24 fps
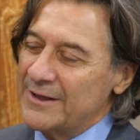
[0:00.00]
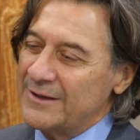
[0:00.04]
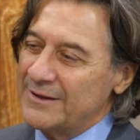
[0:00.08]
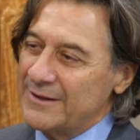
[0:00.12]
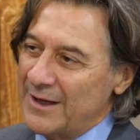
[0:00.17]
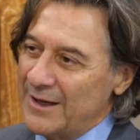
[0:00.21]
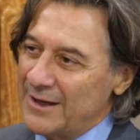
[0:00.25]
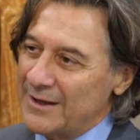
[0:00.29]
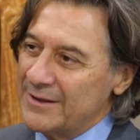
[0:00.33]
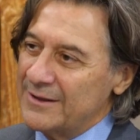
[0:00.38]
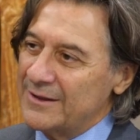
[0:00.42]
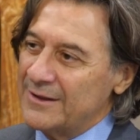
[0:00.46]

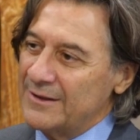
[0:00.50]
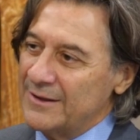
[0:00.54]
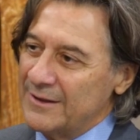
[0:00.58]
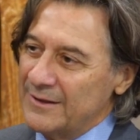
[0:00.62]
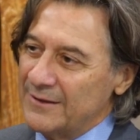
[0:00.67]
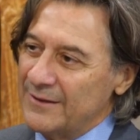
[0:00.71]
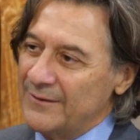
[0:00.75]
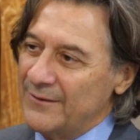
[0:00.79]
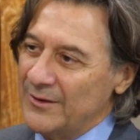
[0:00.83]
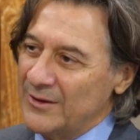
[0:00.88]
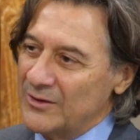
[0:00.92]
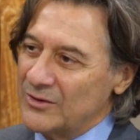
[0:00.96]
talented
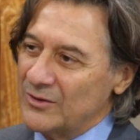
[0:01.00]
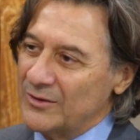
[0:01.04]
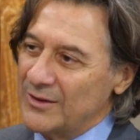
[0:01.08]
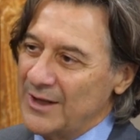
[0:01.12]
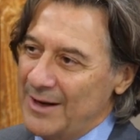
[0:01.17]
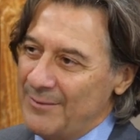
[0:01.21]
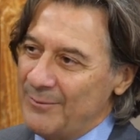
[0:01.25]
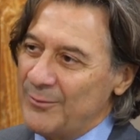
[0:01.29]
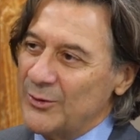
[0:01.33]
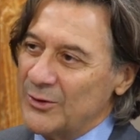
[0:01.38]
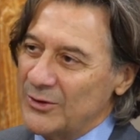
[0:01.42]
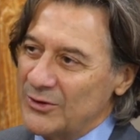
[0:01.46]
individual
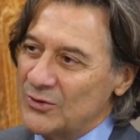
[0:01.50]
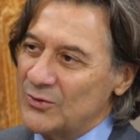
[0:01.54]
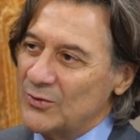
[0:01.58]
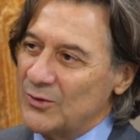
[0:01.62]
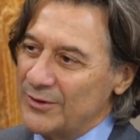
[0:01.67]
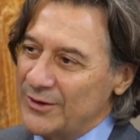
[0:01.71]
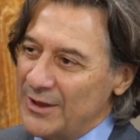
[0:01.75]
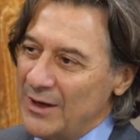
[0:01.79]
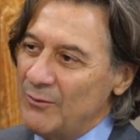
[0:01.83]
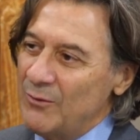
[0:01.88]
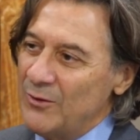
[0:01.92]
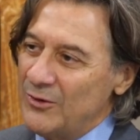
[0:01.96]
that I'm pretty
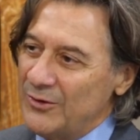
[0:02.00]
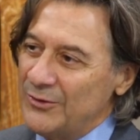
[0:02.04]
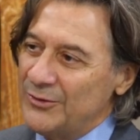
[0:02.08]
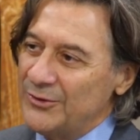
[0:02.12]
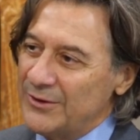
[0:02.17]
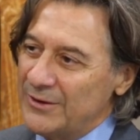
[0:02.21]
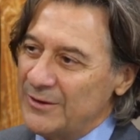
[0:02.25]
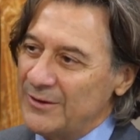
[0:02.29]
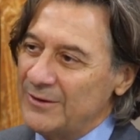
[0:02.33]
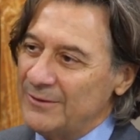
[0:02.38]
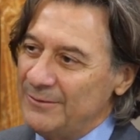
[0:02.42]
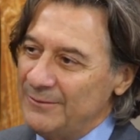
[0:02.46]
sure that will
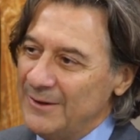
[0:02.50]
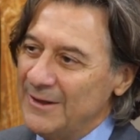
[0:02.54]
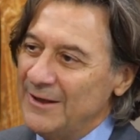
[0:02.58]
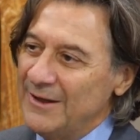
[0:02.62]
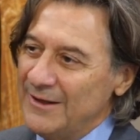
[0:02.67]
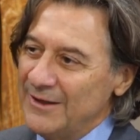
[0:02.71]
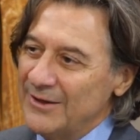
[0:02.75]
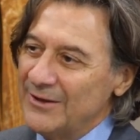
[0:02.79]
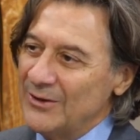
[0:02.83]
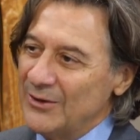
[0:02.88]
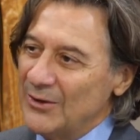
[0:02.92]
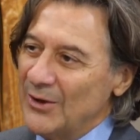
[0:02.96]
continue,
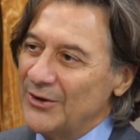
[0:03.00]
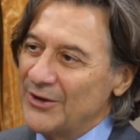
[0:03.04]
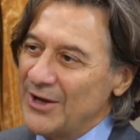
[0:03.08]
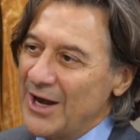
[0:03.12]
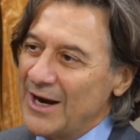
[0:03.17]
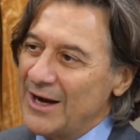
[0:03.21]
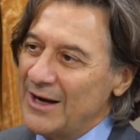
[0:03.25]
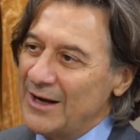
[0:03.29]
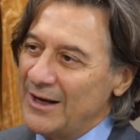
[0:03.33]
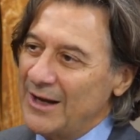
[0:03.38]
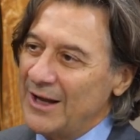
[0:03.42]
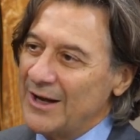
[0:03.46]
well, you know,
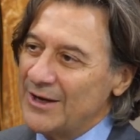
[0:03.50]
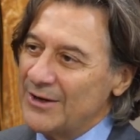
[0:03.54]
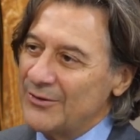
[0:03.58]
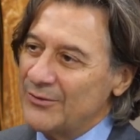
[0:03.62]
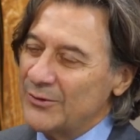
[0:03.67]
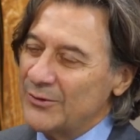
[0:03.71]
that line of